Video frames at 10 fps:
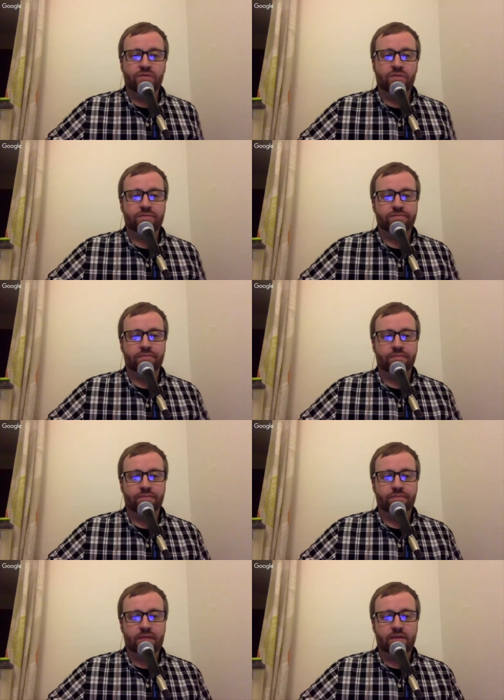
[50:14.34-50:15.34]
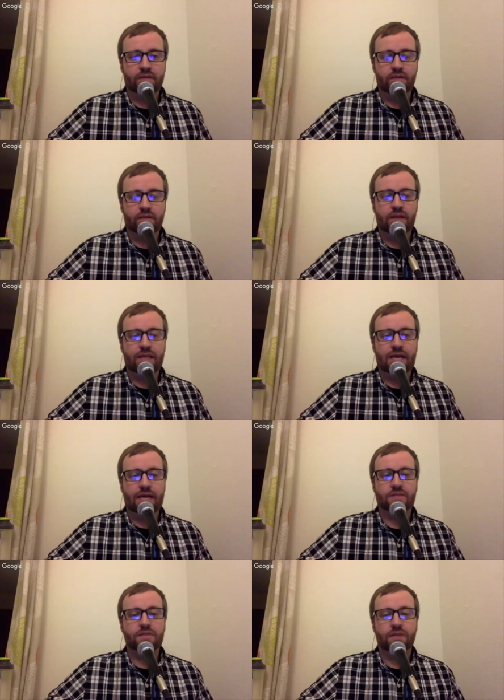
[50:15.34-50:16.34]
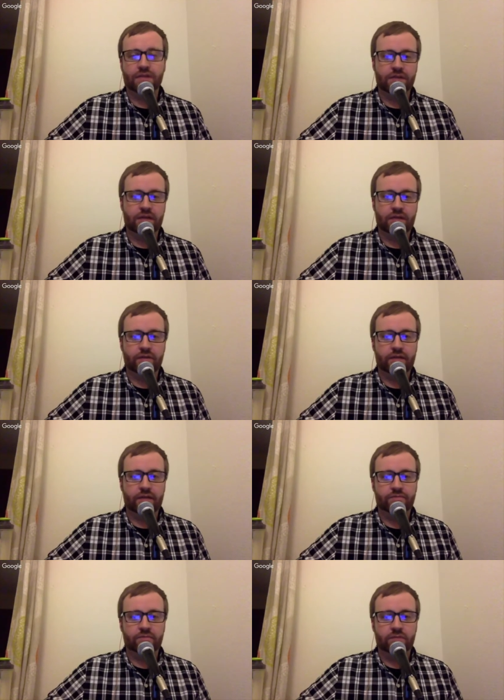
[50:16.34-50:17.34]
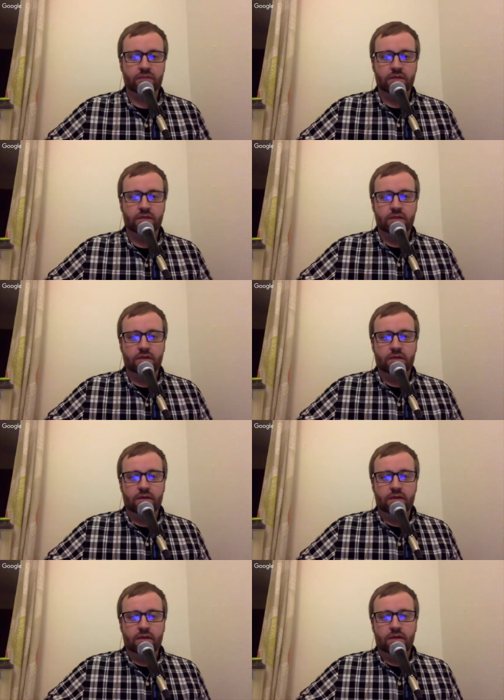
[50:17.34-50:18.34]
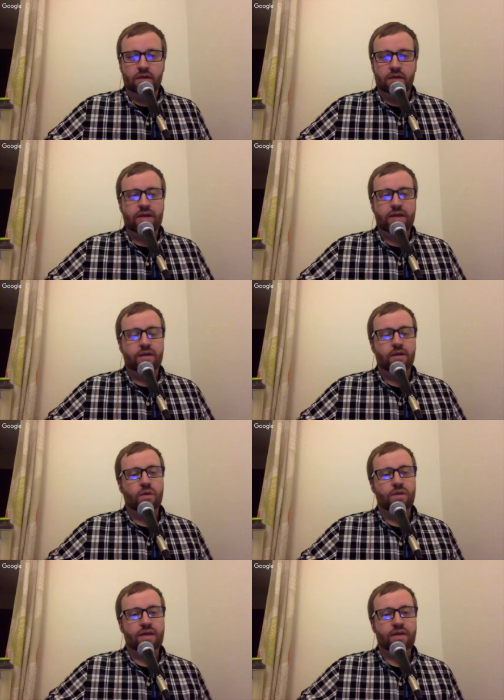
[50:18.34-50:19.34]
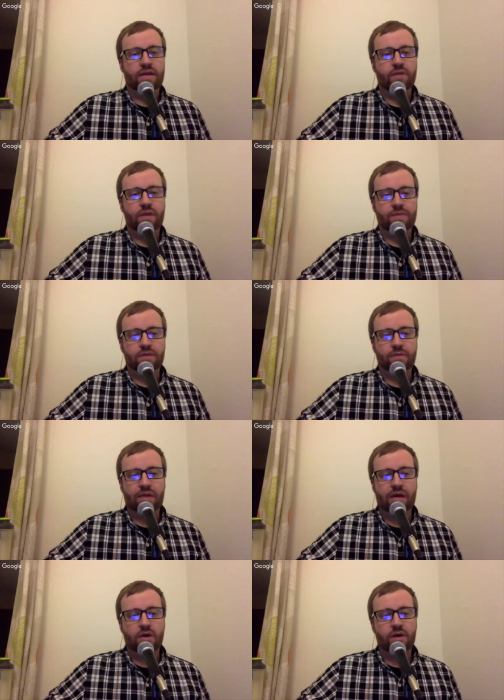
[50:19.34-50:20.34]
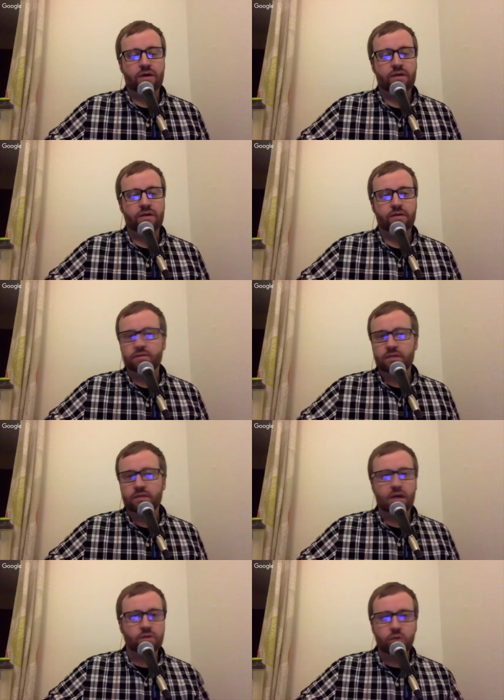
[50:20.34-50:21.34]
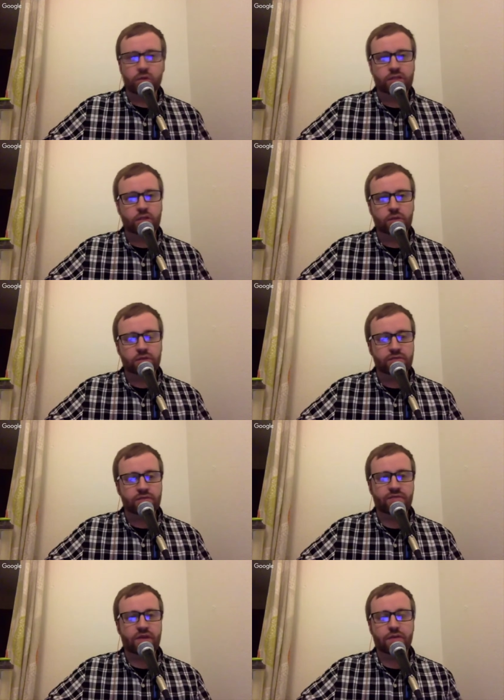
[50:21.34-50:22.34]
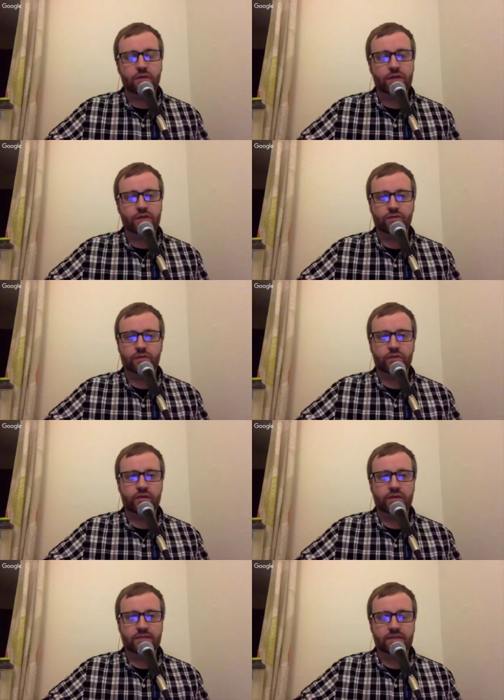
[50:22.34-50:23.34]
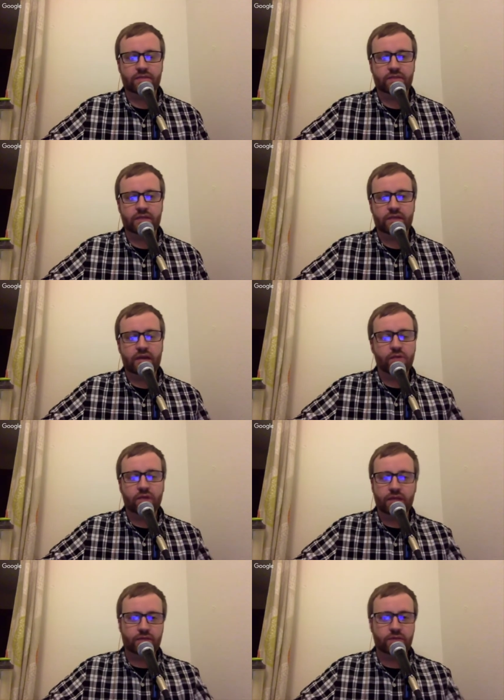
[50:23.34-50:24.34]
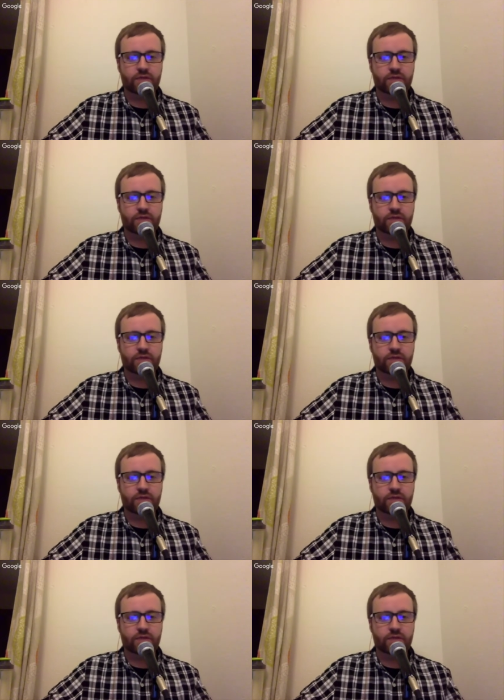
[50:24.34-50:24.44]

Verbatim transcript: alas, they did not do that. All right, well that kind of wraps up our console exclusives evaluation for 2017. I realize 2017 isn't over,